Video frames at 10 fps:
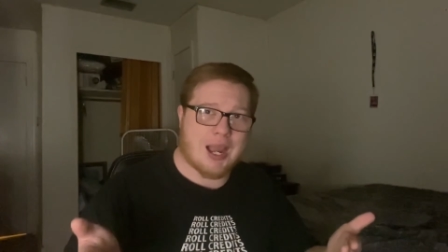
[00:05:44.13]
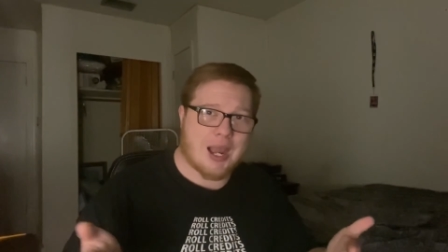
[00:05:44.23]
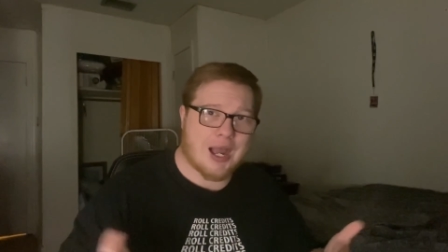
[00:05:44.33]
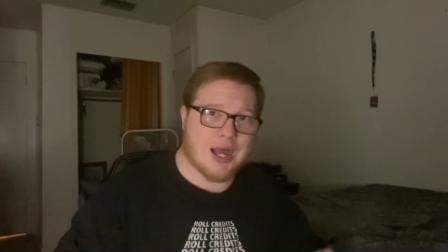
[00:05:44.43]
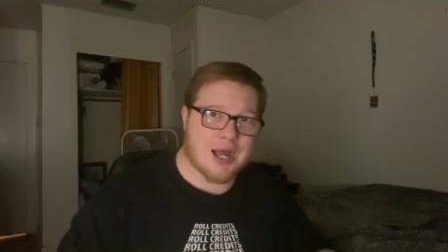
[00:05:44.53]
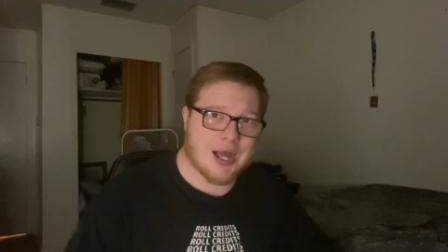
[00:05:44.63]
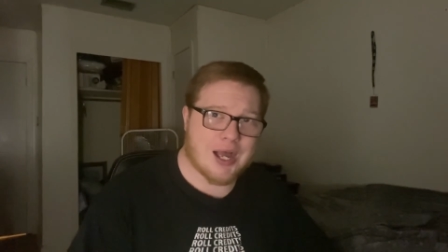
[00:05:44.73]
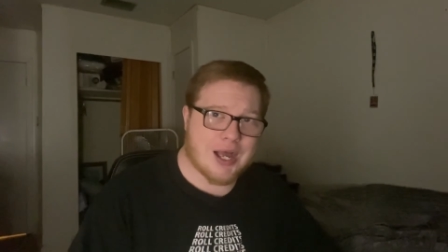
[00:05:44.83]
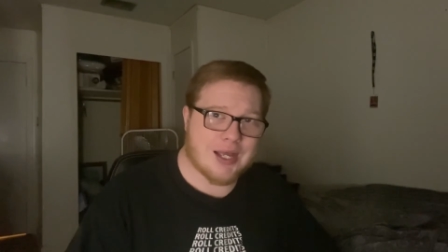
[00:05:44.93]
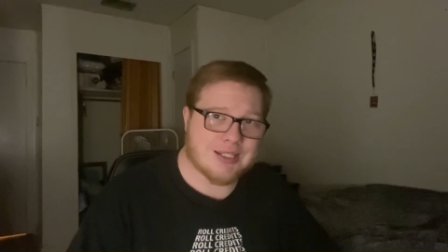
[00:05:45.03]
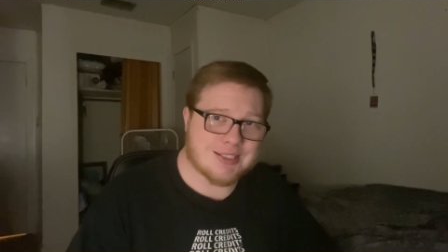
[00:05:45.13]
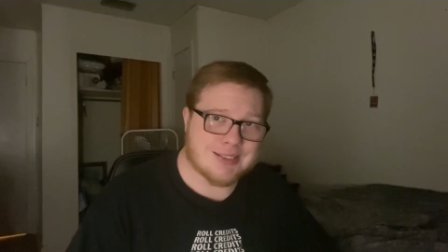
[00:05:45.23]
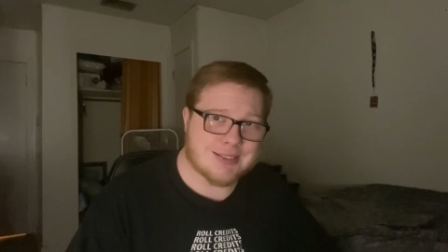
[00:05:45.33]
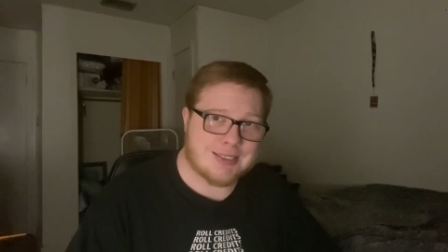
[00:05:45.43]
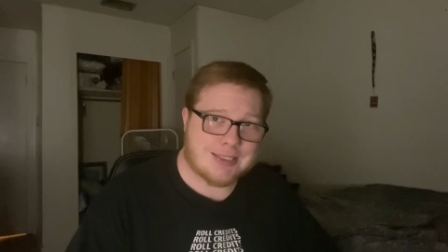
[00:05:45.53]

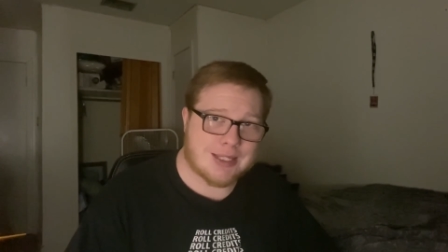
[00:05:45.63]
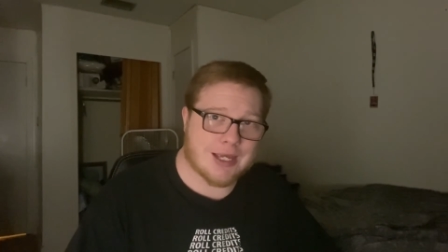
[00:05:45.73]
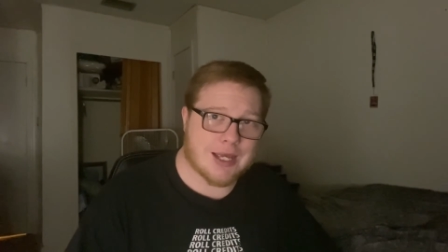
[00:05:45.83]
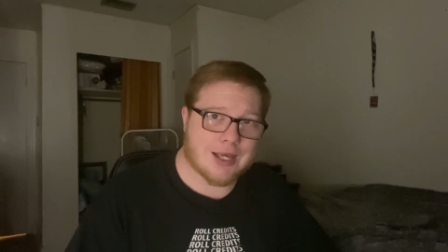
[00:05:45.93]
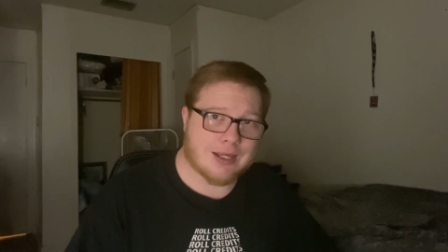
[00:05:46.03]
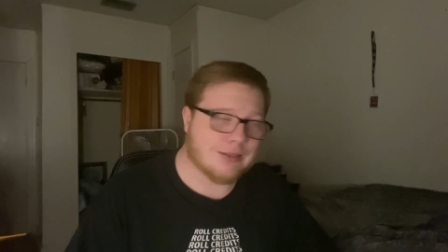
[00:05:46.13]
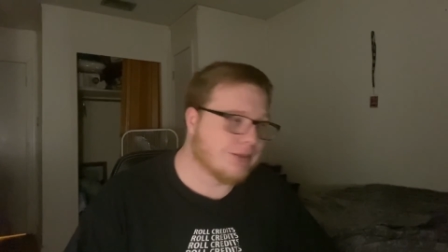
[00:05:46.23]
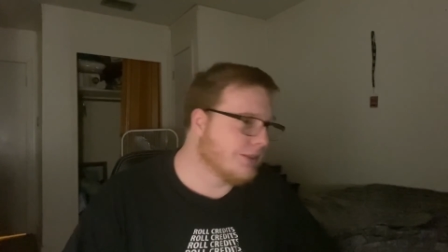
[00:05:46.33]
yeah.